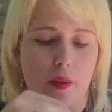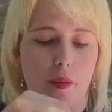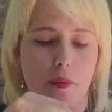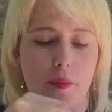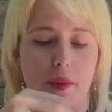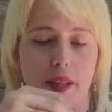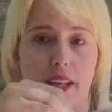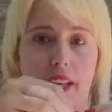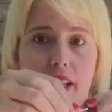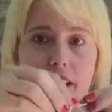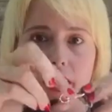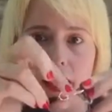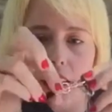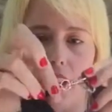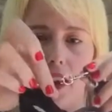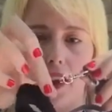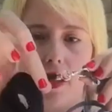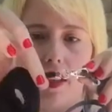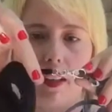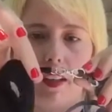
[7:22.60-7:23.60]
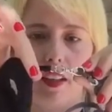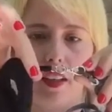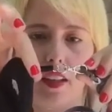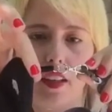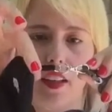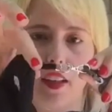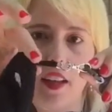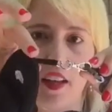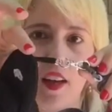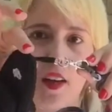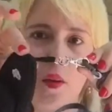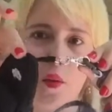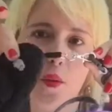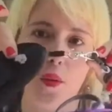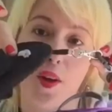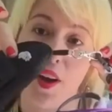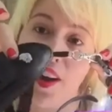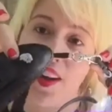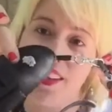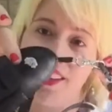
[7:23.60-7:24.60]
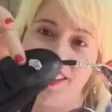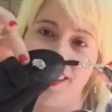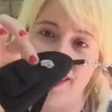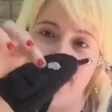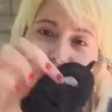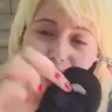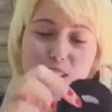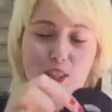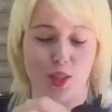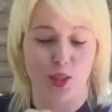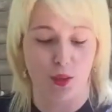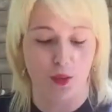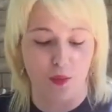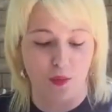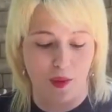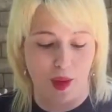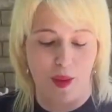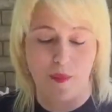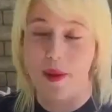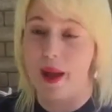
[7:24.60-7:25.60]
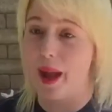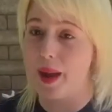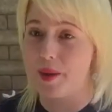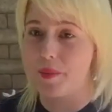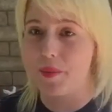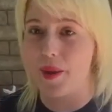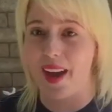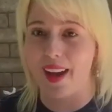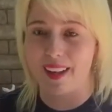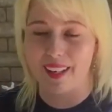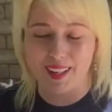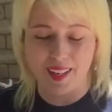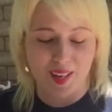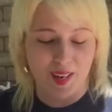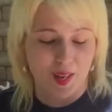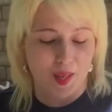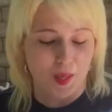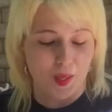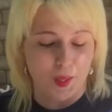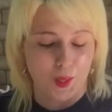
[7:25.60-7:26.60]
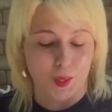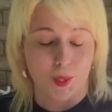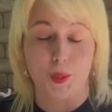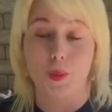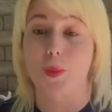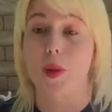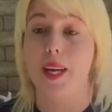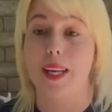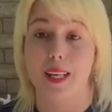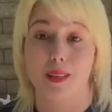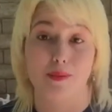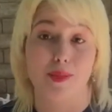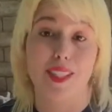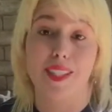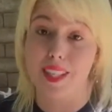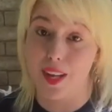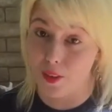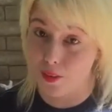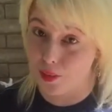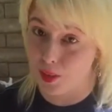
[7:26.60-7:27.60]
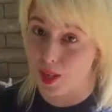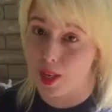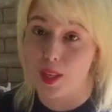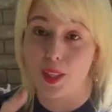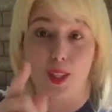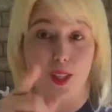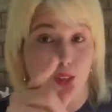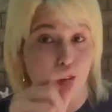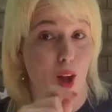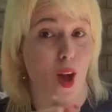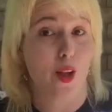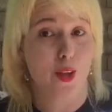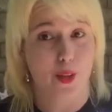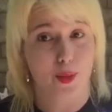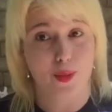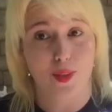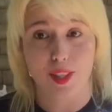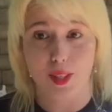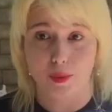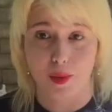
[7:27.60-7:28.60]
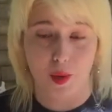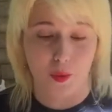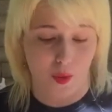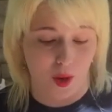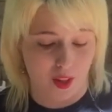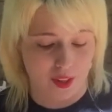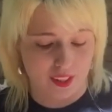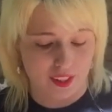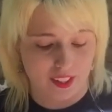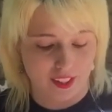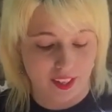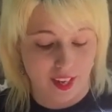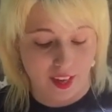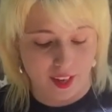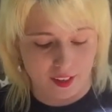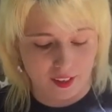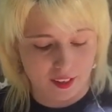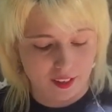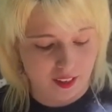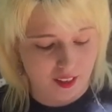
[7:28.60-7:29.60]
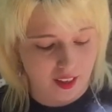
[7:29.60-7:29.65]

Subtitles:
my wallet to my backpack, so I am definitely not losing my wallet again.